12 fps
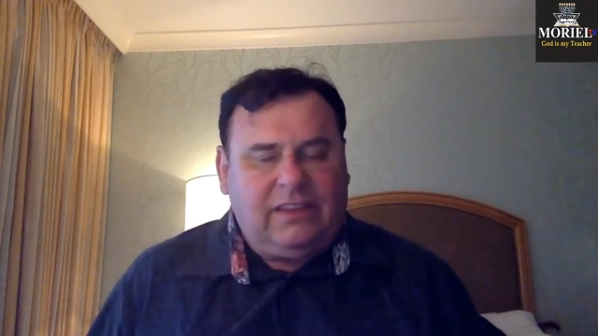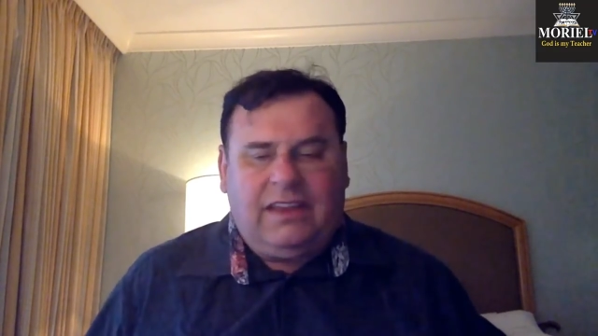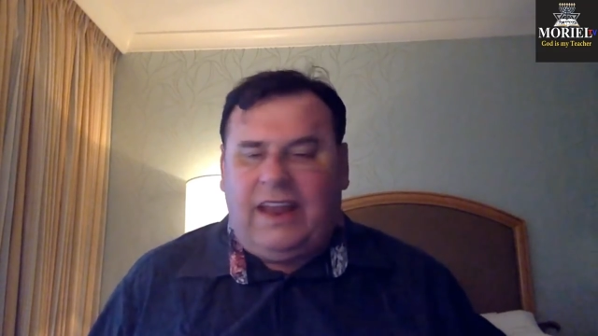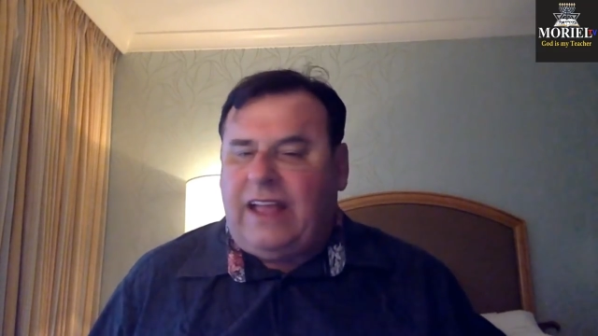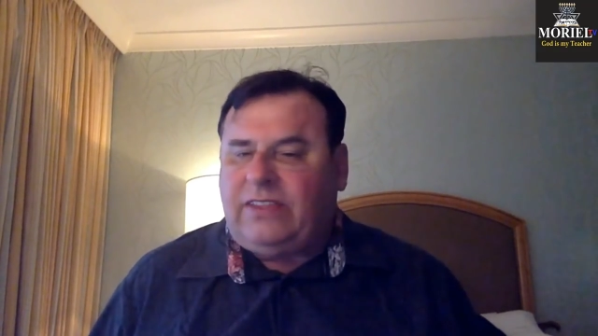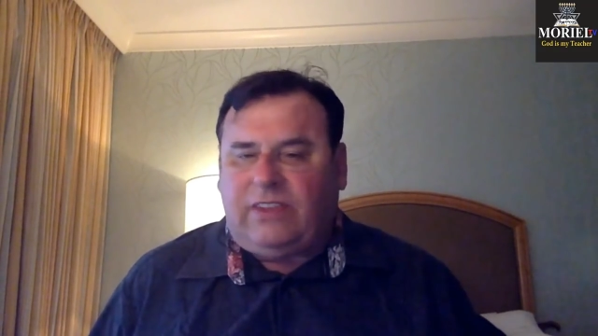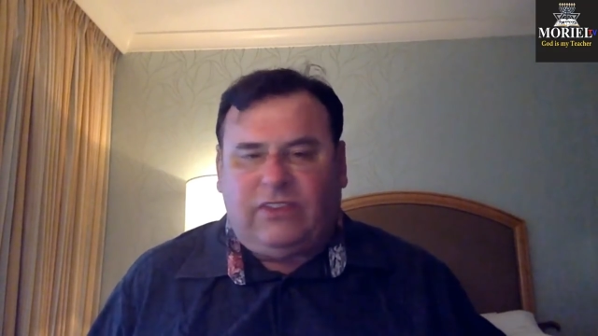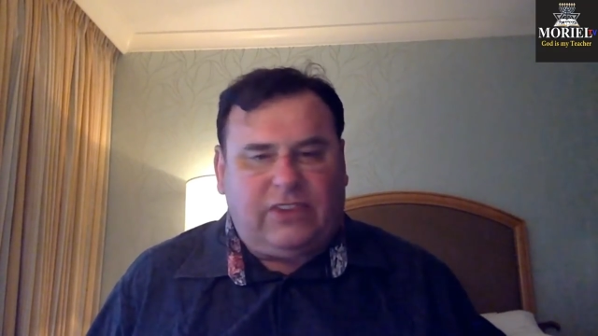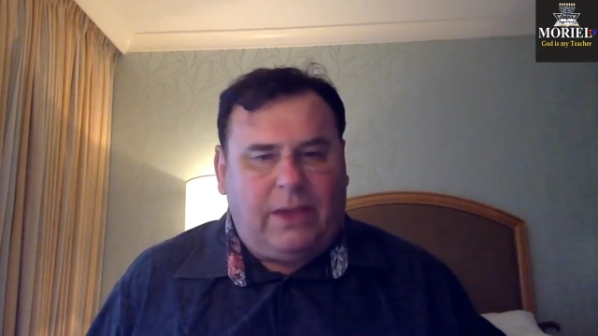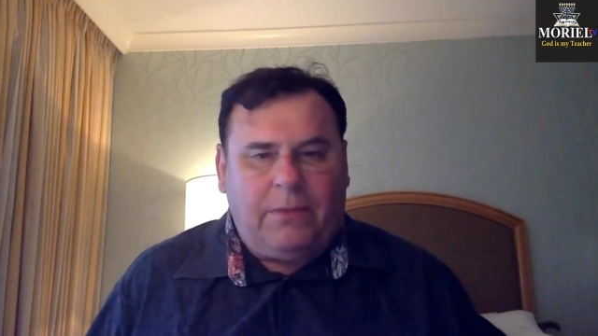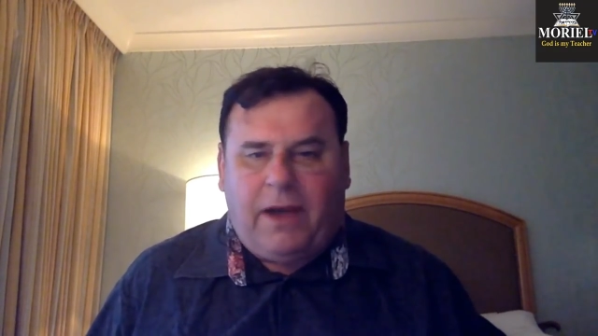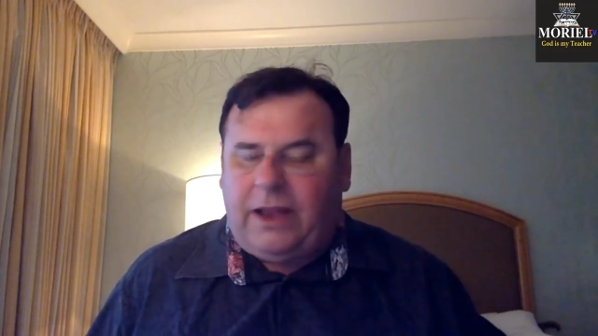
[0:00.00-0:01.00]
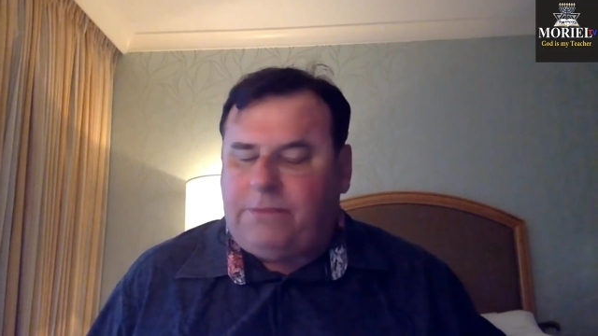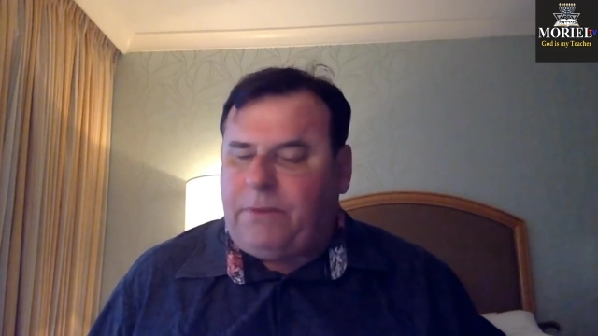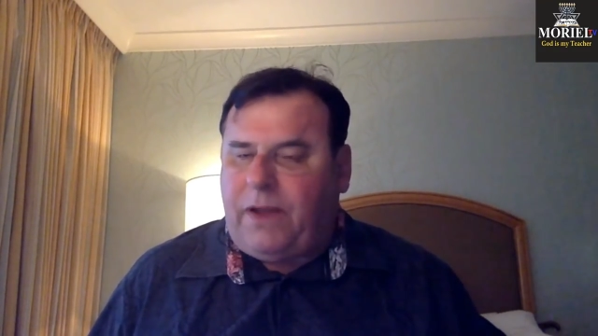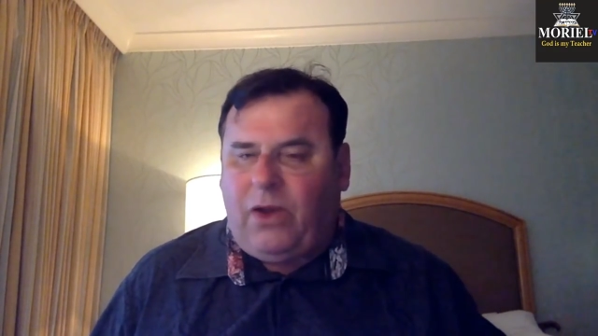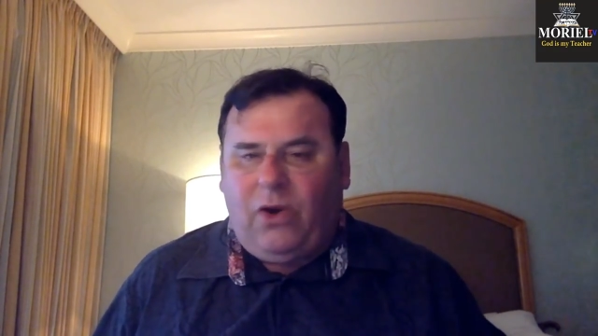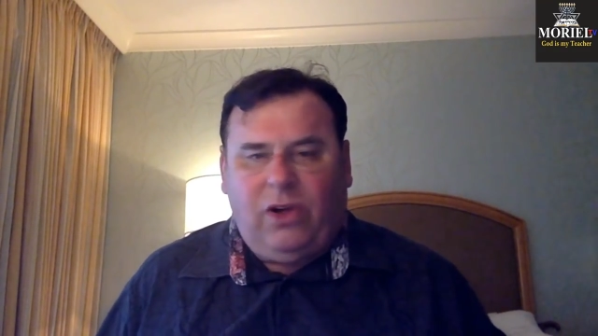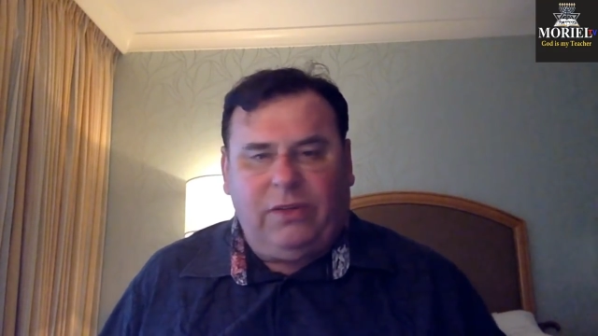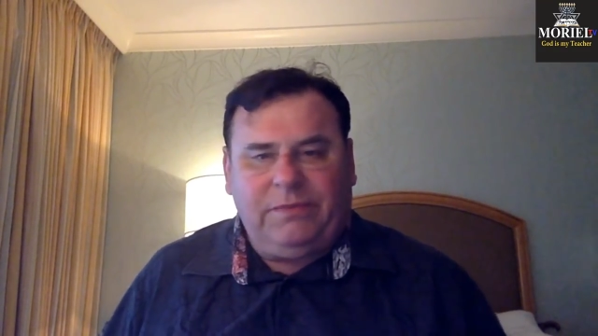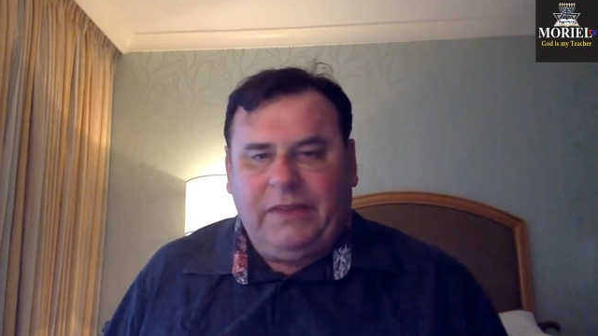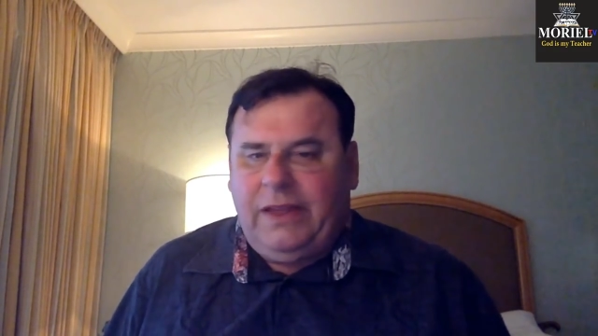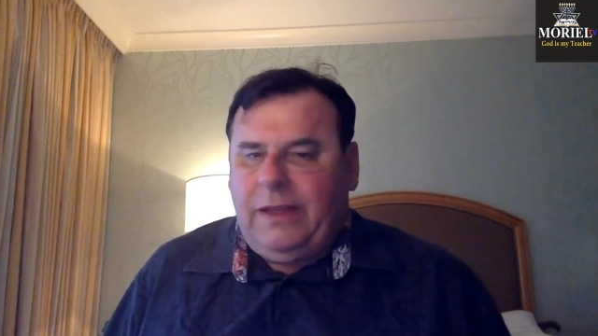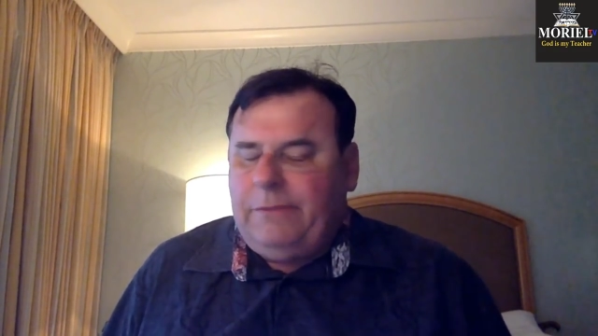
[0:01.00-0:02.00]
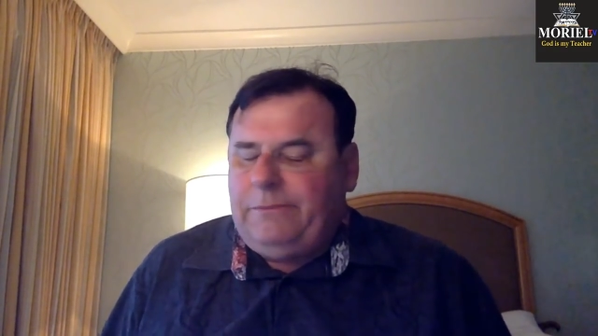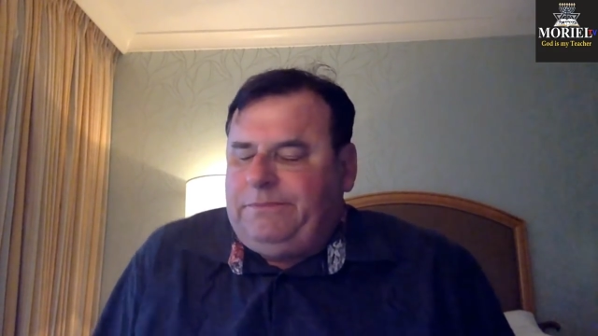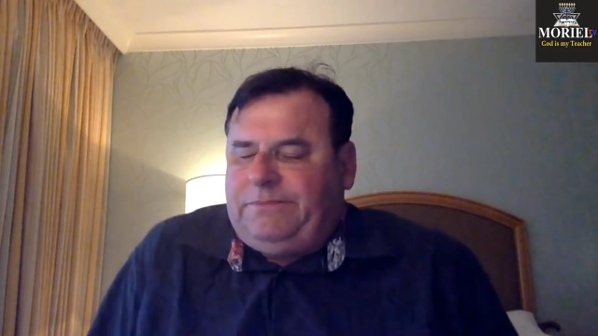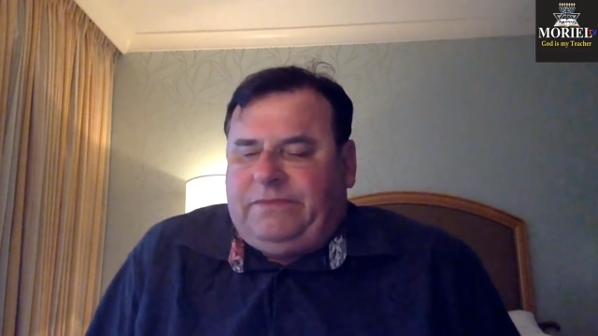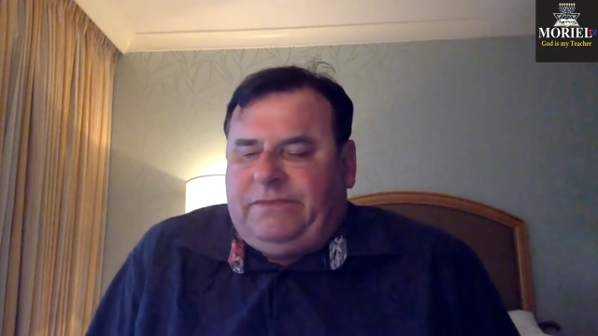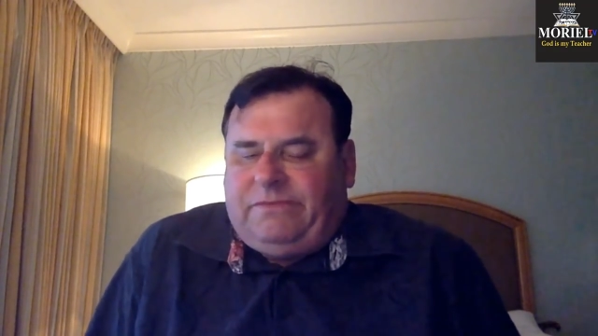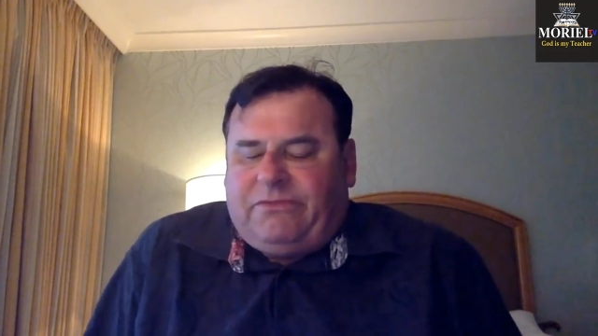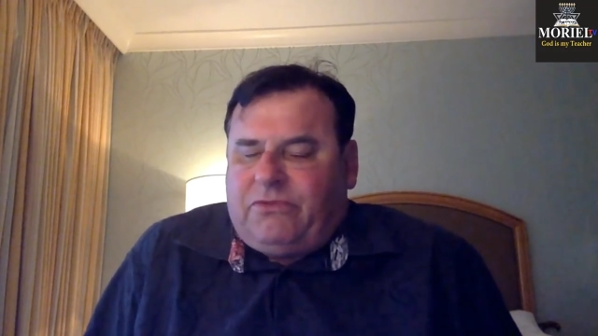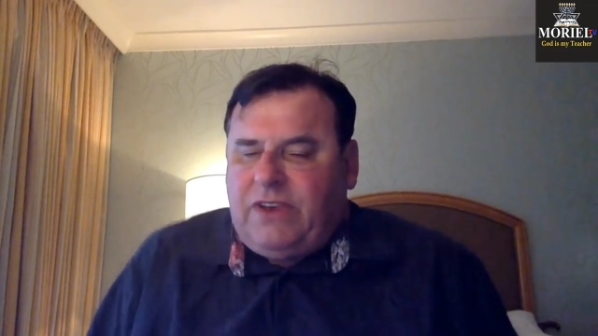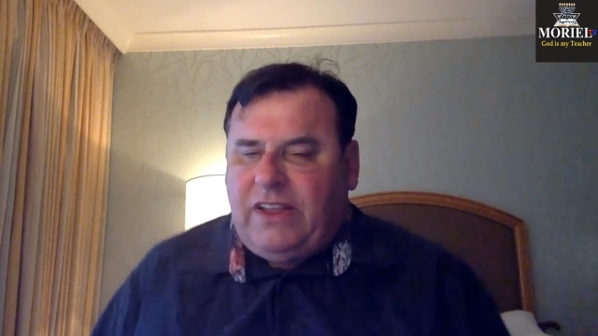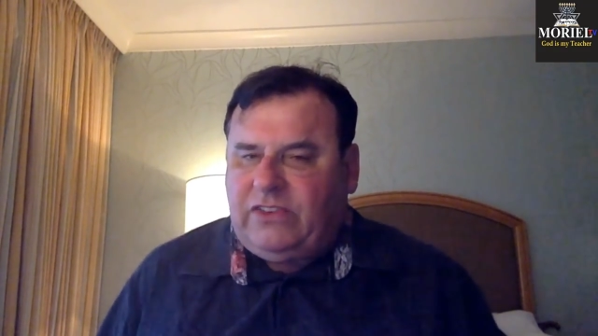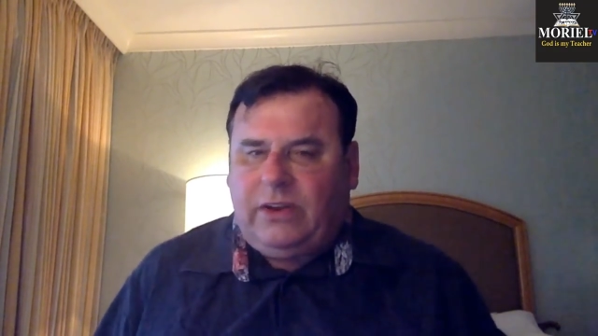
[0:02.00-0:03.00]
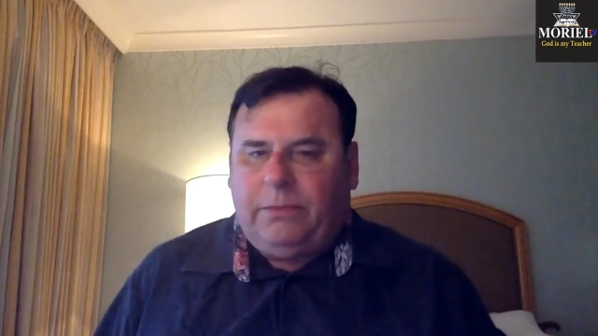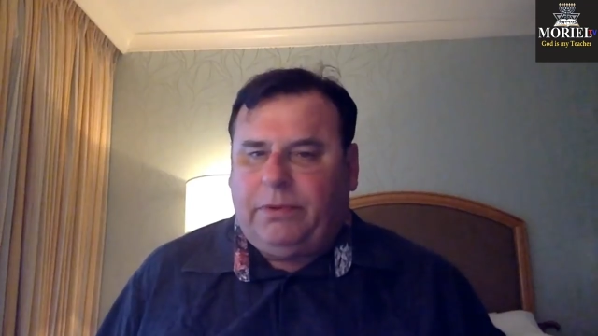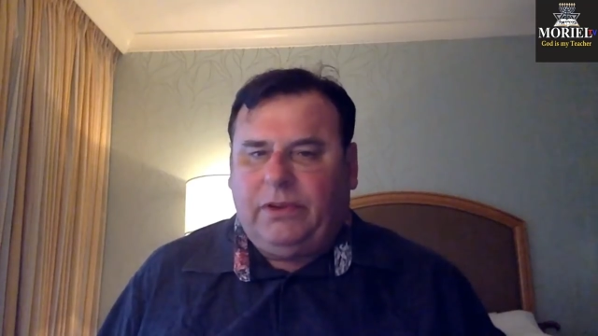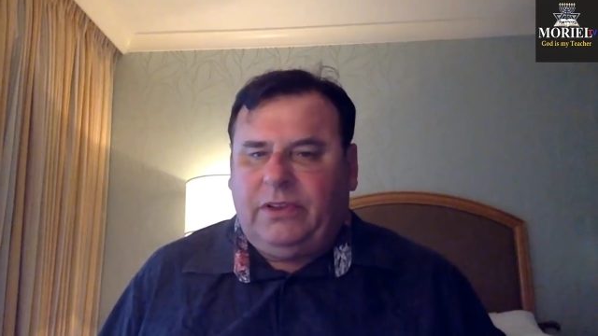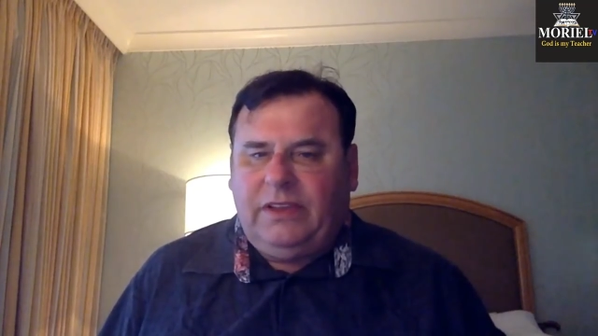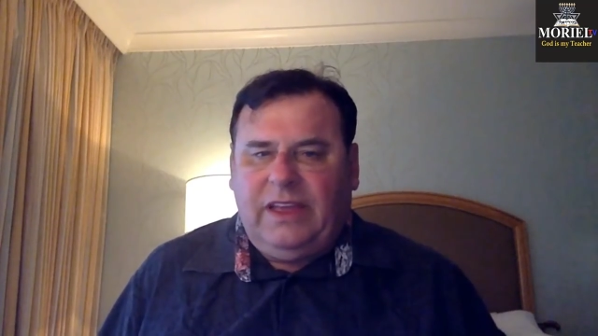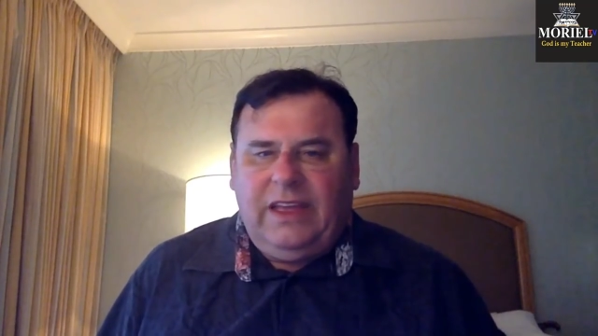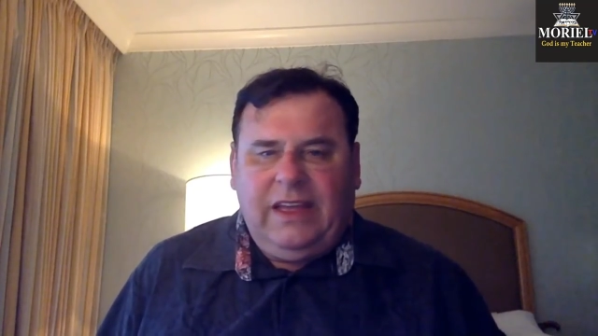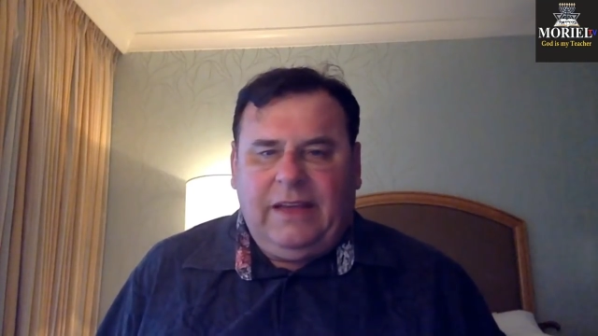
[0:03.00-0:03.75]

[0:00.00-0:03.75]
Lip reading: an anti-Semite by all reasonable